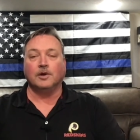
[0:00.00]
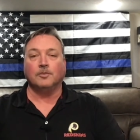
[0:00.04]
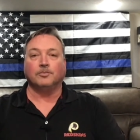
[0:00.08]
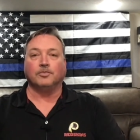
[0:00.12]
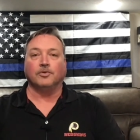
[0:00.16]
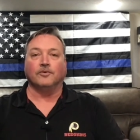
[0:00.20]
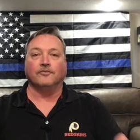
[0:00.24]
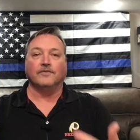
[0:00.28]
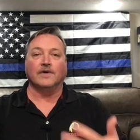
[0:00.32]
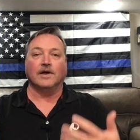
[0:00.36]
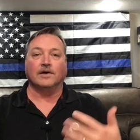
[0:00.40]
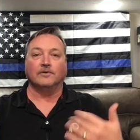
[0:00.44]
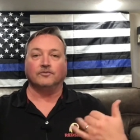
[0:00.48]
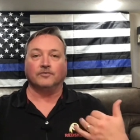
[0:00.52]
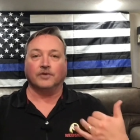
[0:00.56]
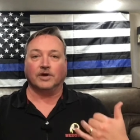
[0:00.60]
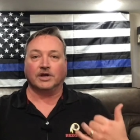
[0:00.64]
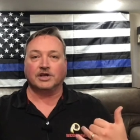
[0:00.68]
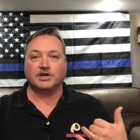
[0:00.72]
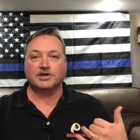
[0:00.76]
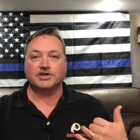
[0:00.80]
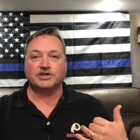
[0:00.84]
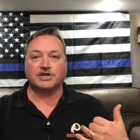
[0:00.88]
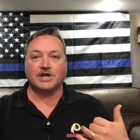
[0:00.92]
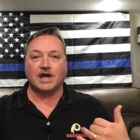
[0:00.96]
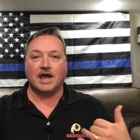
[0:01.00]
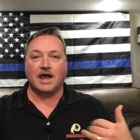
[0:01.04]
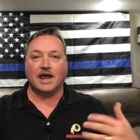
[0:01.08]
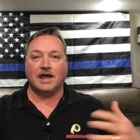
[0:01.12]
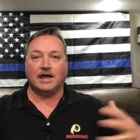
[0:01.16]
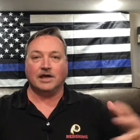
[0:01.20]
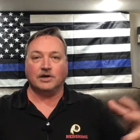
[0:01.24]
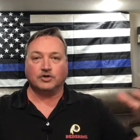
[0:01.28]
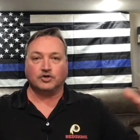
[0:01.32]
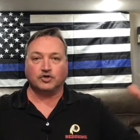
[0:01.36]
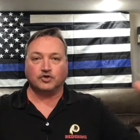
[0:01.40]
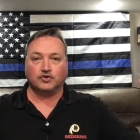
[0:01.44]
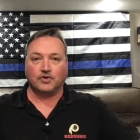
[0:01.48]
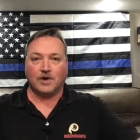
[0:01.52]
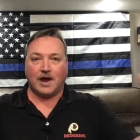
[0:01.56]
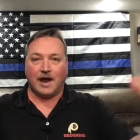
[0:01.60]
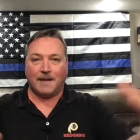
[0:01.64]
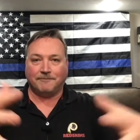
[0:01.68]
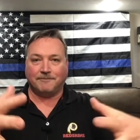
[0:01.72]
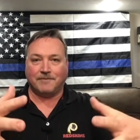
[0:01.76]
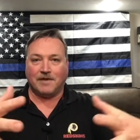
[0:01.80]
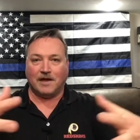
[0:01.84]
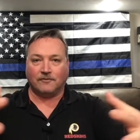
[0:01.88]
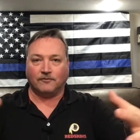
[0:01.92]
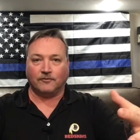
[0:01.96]
prevent ricochet, and
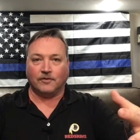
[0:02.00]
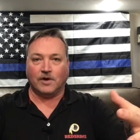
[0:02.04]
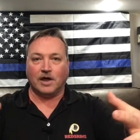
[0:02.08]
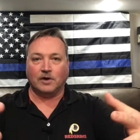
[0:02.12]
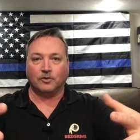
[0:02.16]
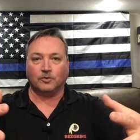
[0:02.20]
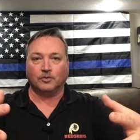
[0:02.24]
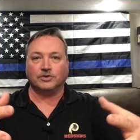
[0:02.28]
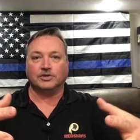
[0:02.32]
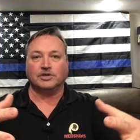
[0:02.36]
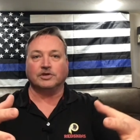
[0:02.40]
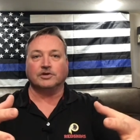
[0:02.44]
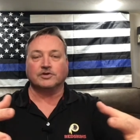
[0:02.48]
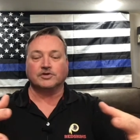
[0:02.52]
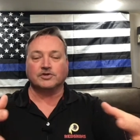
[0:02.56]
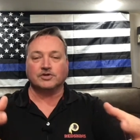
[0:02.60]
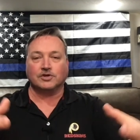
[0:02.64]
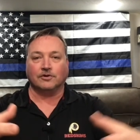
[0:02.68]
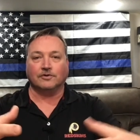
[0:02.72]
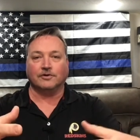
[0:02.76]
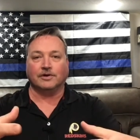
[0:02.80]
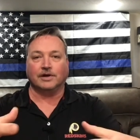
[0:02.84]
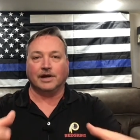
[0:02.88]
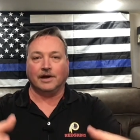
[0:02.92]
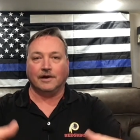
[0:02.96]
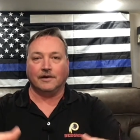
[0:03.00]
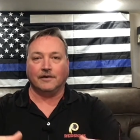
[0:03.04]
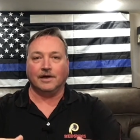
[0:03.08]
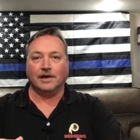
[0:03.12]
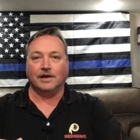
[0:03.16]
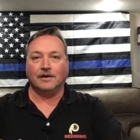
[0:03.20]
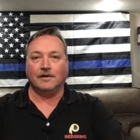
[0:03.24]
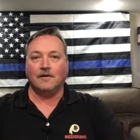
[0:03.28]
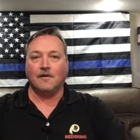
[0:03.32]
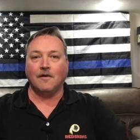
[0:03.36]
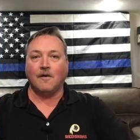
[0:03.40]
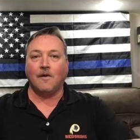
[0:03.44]
trap that round within a certain area,